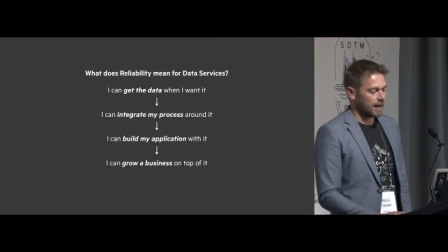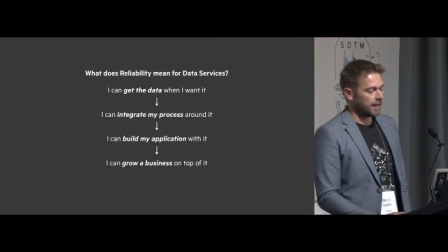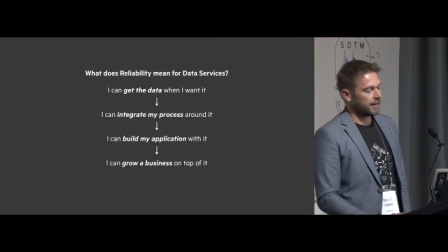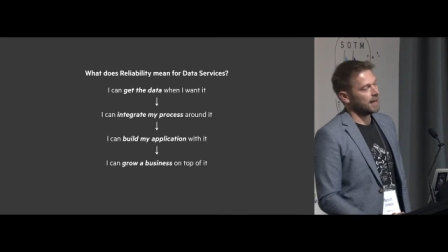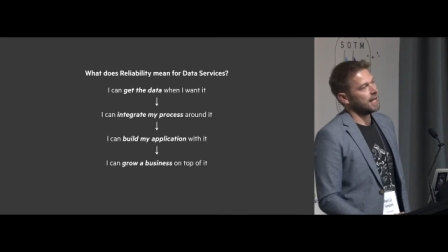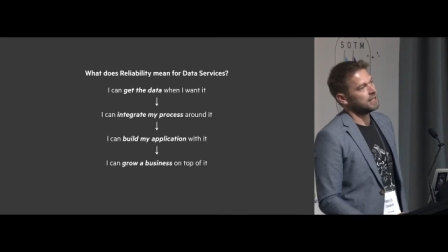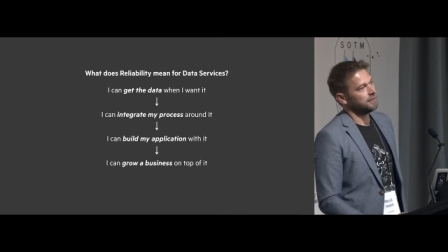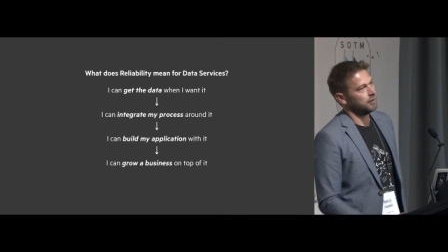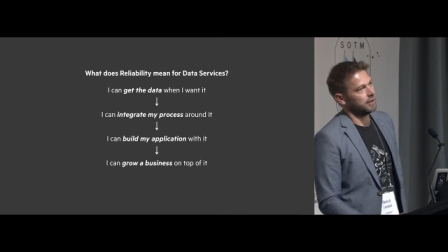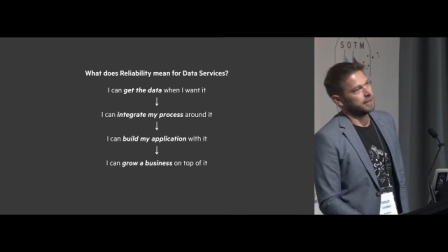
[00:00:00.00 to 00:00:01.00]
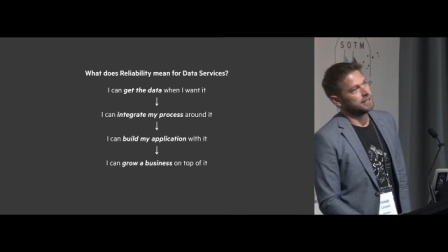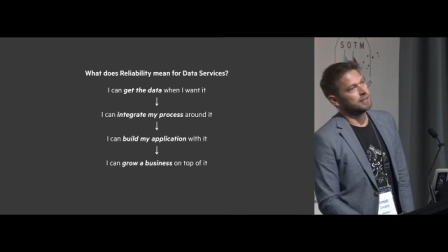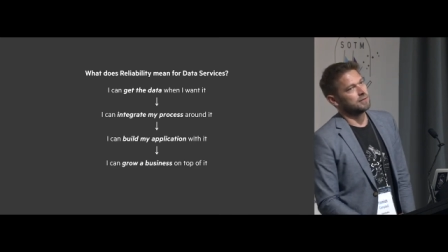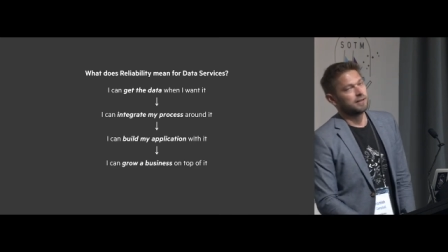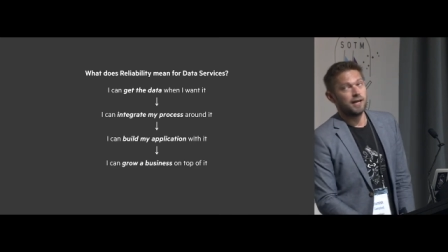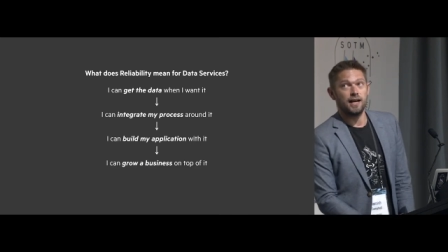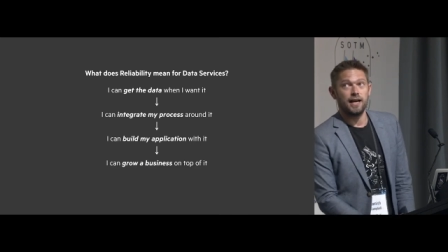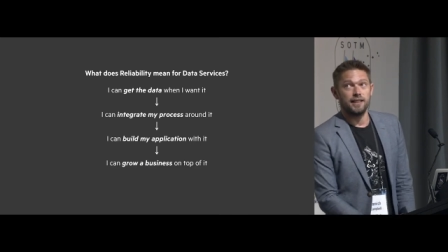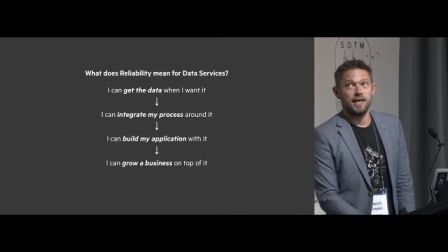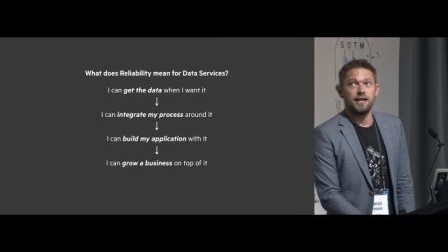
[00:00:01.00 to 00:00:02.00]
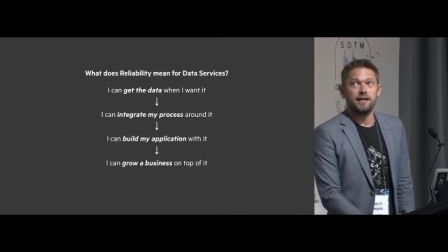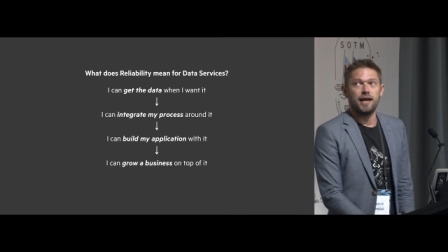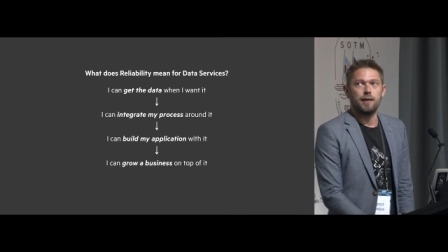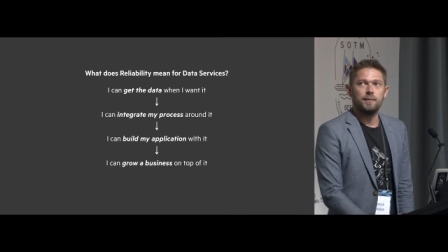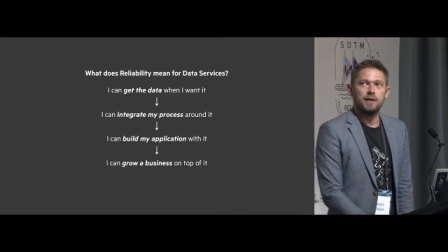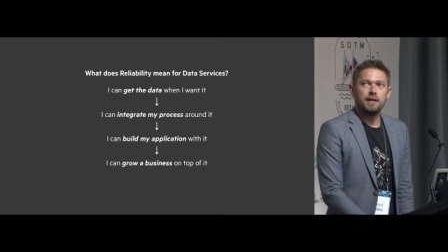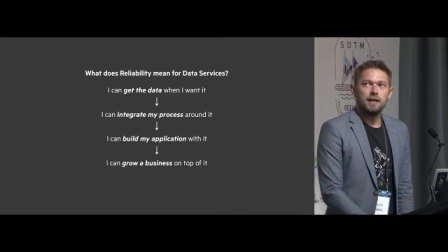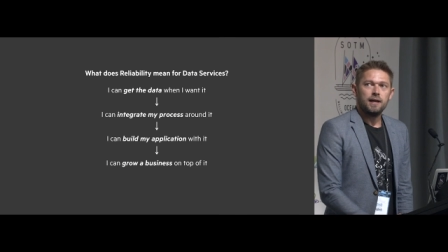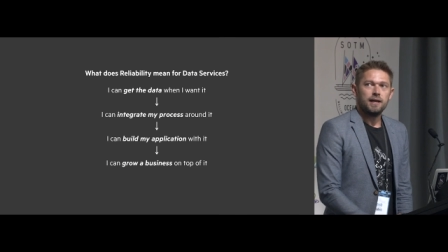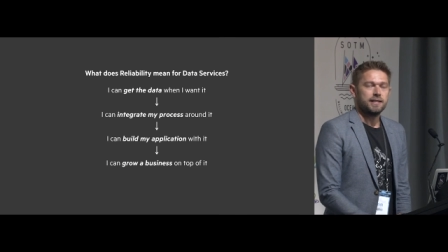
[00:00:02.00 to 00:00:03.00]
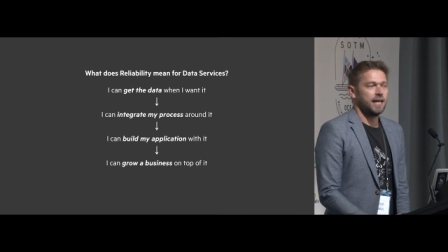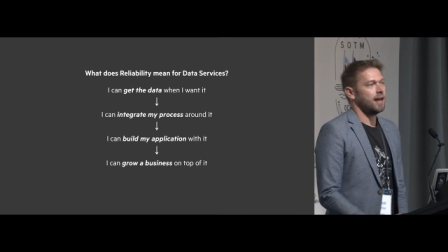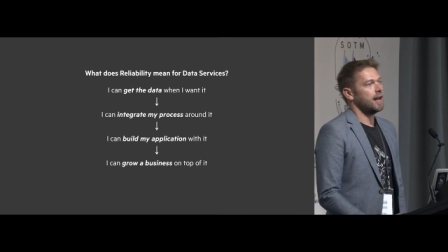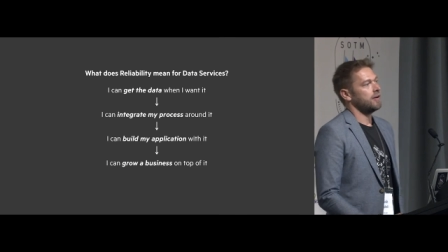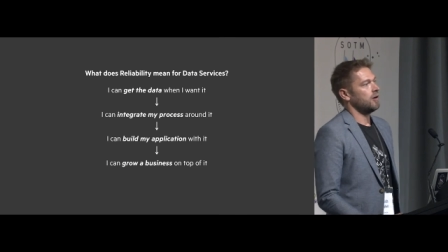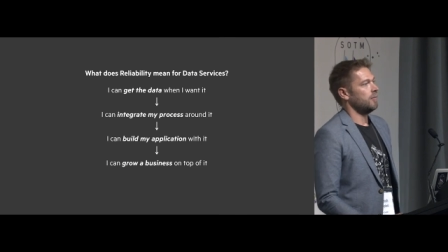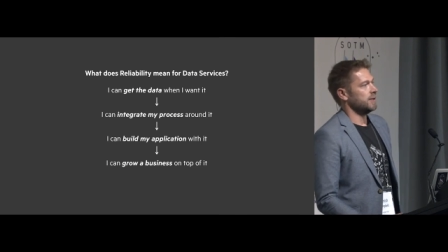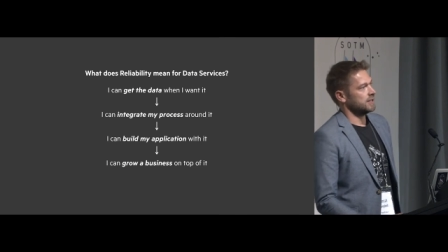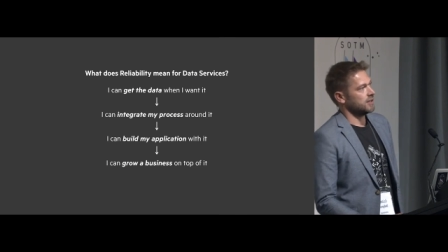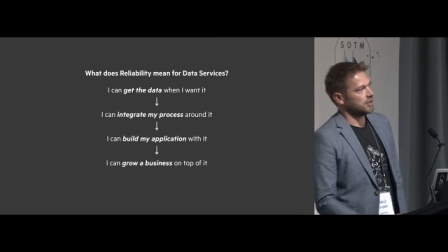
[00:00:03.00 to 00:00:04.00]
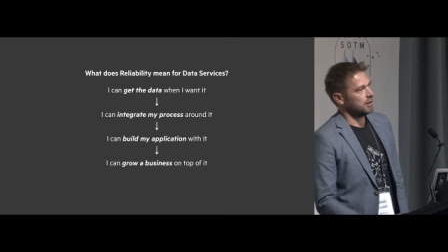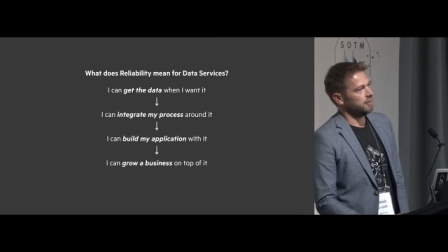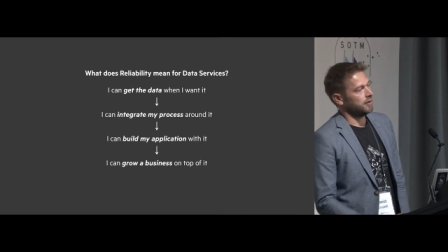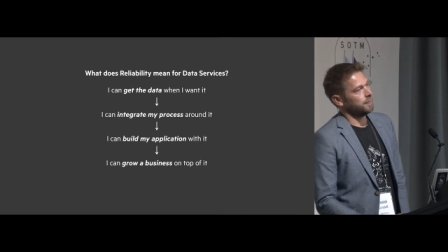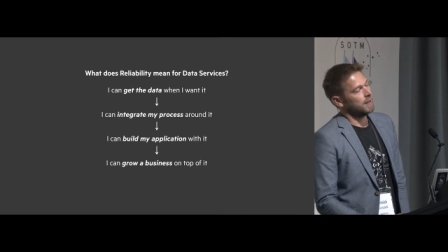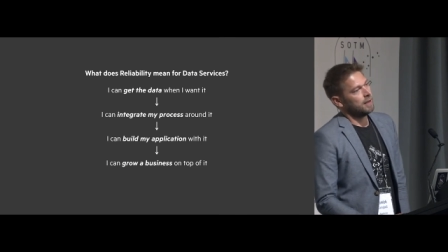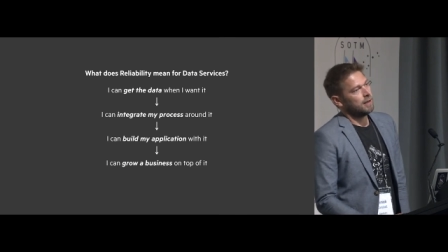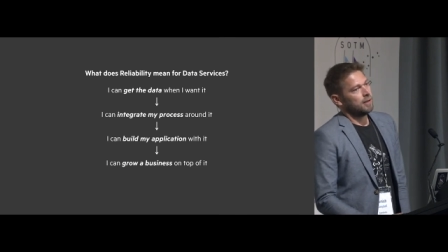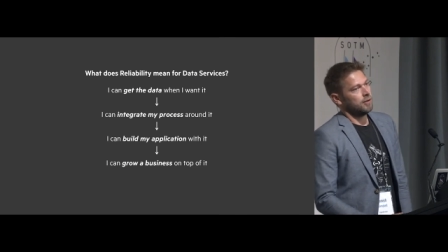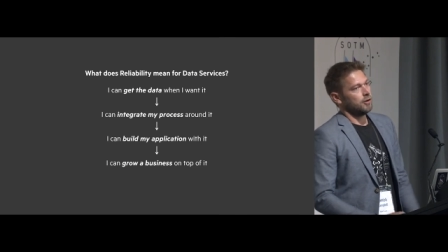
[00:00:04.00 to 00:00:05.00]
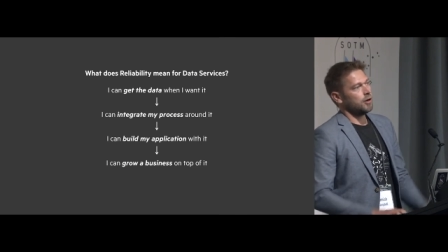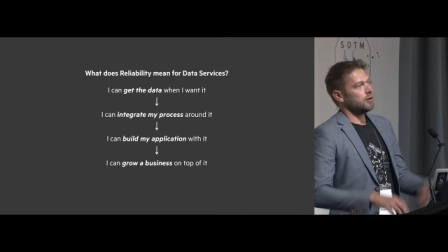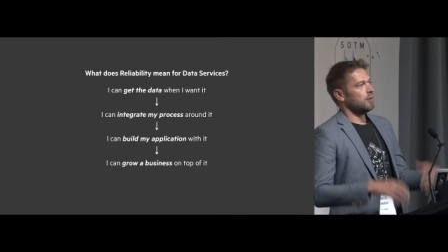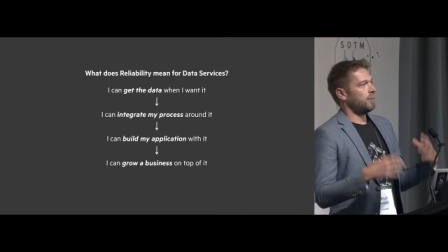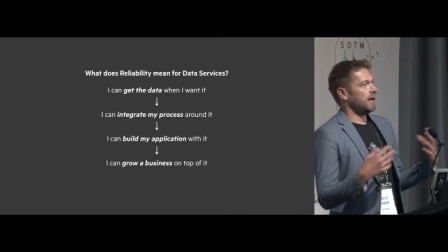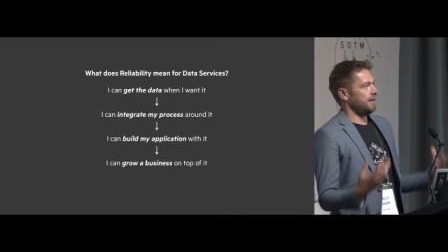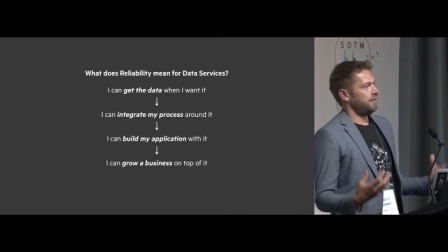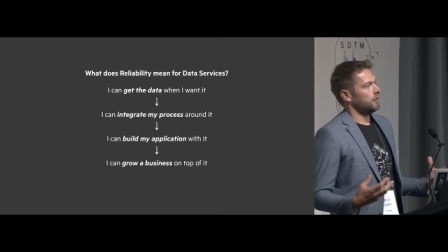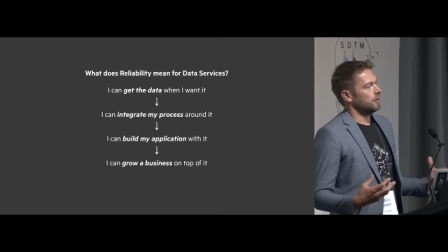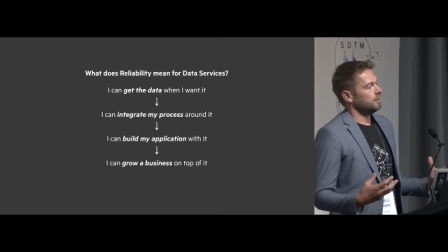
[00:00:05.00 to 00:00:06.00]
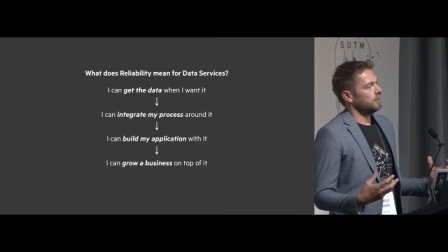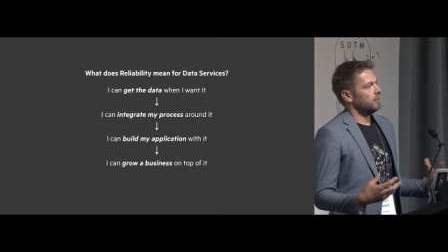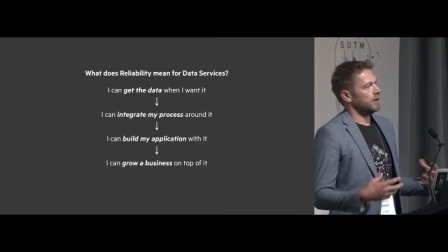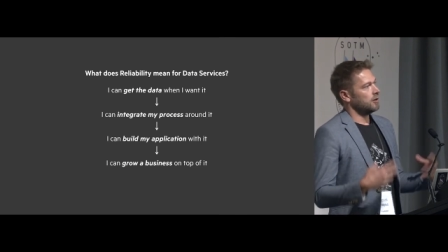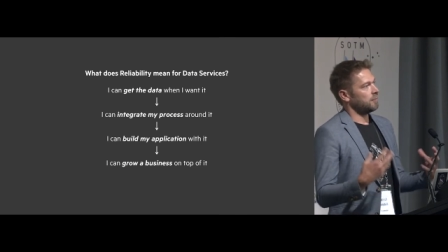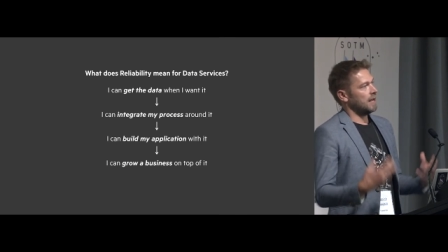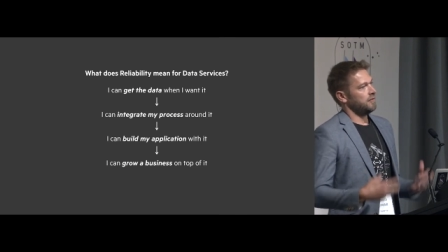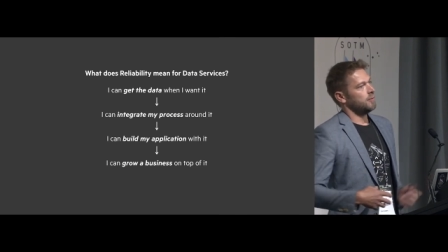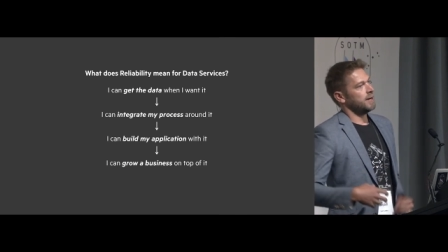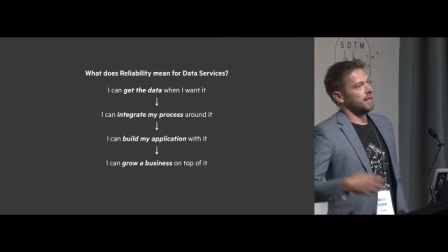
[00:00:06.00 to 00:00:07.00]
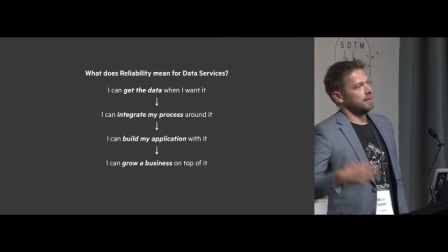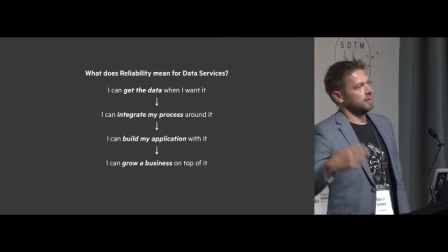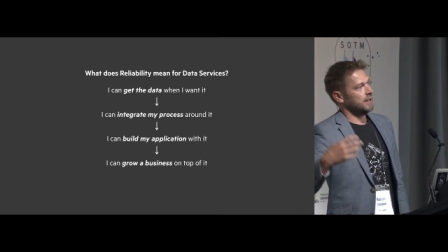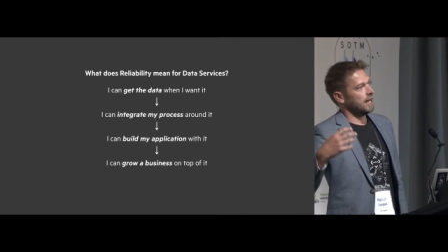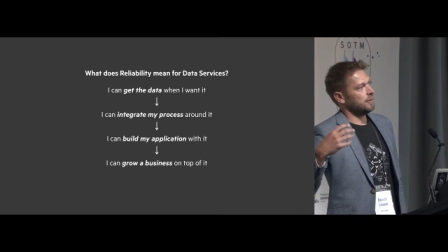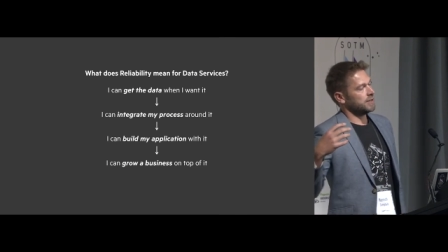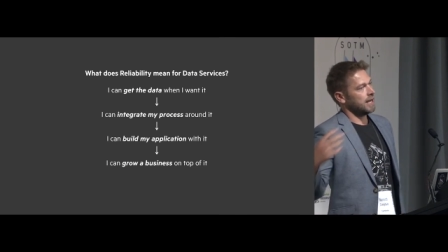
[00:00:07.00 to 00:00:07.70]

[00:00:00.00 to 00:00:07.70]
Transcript: And then last of all, and this is kind of like the end game, is can I grow a business on top of it? You know you're a platform when your platform enable, enables